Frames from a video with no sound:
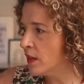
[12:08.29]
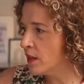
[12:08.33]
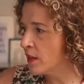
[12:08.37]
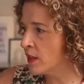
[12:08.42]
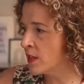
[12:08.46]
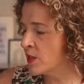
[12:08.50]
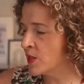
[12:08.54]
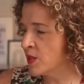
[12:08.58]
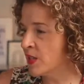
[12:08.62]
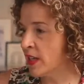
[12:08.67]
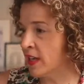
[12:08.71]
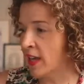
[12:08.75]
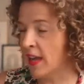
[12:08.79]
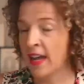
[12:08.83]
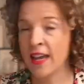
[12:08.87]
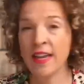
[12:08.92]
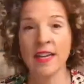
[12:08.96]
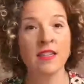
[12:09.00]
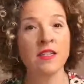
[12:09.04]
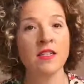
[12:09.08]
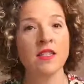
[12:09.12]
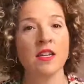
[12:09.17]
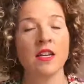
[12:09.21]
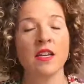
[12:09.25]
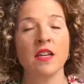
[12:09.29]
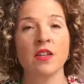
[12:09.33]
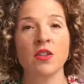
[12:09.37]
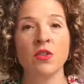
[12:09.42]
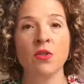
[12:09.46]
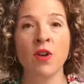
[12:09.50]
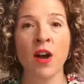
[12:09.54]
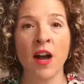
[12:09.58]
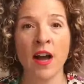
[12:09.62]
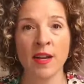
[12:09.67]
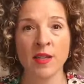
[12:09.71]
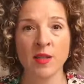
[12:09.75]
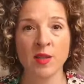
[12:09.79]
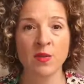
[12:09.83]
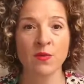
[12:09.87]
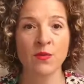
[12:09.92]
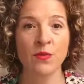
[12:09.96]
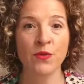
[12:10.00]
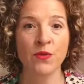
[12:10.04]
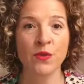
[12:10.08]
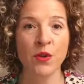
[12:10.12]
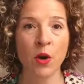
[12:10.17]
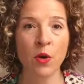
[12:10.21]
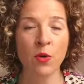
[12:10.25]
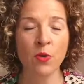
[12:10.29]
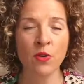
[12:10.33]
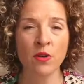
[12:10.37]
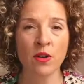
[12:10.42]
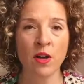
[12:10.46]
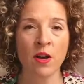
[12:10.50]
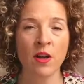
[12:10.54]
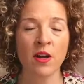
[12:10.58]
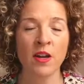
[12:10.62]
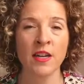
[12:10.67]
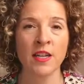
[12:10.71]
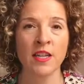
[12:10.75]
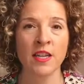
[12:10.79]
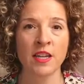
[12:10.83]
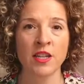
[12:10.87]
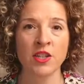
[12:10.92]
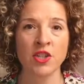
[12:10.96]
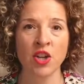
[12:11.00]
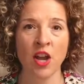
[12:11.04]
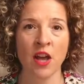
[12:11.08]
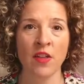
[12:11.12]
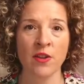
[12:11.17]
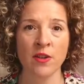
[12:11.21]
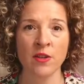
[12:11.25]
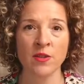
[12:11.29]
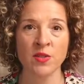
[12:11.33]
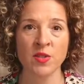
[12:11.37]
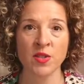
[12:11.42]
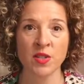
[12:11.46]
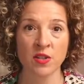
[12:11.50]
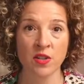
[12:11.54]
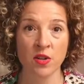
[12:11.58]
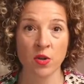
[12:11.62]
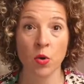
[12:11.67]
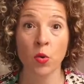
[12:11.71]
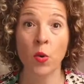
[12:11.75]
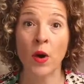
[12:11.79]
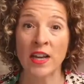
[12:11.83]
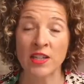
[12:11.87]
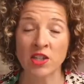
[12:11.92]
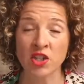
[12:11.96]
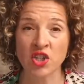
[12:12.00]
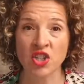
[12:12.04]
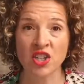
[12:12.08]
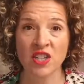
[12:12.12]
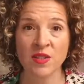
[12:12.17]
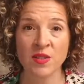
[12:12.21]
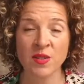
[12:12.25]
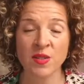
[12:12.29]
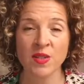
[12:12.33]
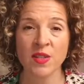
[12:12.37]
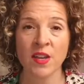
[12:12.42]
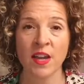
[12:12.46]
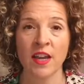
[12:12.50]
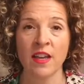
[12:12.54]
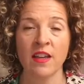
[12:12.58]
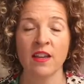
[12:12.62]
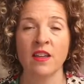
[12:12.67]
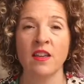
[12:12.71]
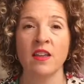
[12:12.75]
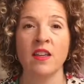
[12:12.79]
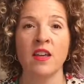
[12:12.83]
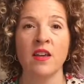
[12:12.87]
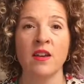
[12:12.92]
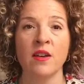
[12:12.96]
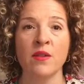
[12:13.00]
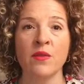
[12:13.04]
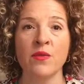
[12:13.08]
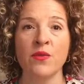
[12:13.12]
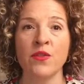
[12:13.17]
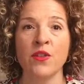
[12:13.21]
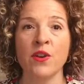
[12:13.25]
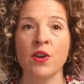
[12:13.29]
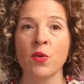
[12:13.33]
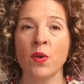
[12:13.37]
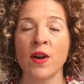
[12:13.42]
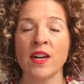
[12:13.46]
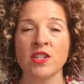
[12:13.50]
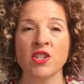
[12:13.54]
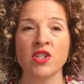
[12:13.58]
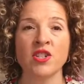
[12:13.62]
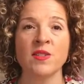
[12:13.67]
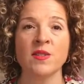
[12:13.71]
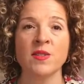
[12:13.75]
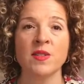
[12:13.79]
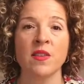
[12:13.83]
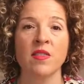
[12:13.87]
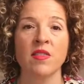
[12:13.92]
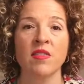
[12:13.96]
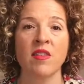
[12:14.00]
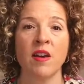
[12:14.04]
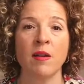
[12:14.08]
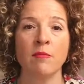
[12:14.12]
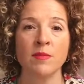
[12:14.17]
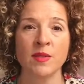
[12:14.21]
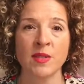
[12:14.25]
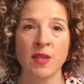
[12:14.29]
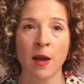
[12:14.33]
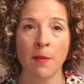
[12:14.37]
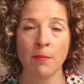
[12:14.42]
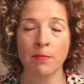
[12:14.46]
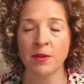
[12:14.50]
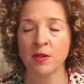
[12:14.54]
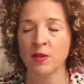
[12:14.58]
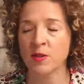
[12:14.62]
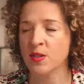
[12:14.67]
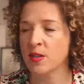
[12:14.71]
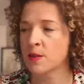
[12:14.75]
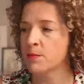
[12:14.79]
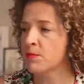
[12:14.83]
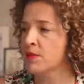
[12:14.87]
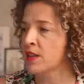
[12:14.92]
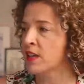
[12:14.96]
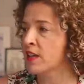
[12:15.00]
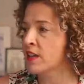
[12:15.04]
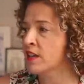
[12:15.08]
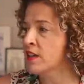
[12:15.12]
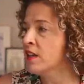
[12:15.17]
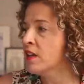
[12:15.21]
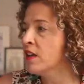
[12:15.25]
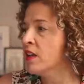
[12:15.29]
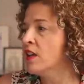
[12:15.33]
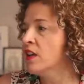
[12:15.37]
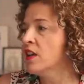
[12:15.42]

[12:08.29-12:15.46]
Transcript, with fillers: Let's see. And you guys vote on each other's questions, like give the questions a thumbs up or something